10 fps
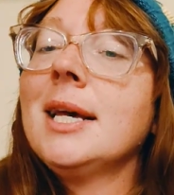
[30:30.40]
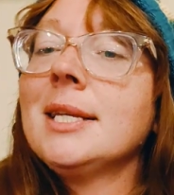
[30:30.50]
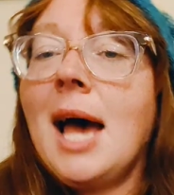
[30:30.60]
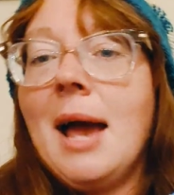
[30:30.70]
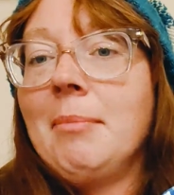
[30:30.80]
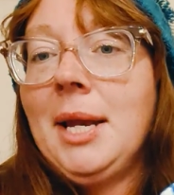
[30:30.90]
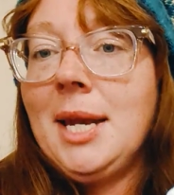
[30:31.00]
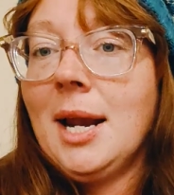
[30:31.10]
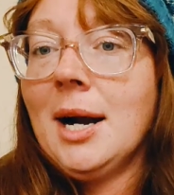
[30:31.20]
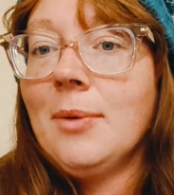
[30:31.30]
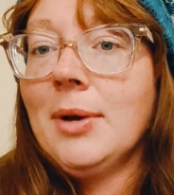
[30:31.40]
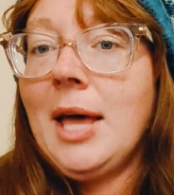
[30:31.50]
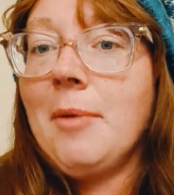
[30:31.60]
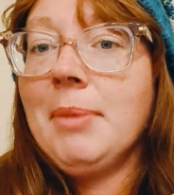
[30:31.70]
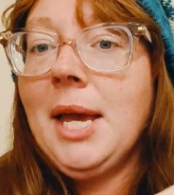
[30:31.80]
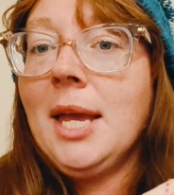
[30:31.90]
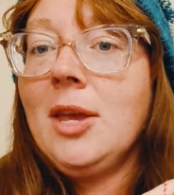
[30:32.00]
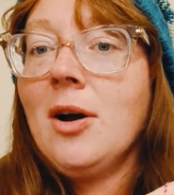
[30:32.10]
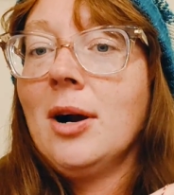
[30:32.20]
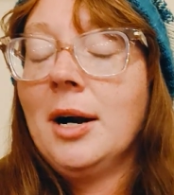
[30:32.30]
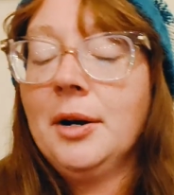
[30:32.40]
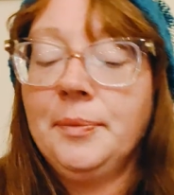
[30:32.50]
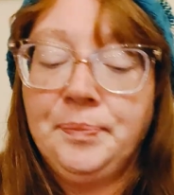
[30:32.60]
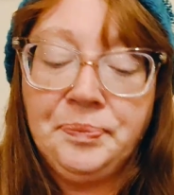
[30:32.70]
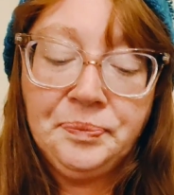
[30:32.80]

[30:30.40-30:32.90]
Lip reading: says I'm a knitter without being yarn.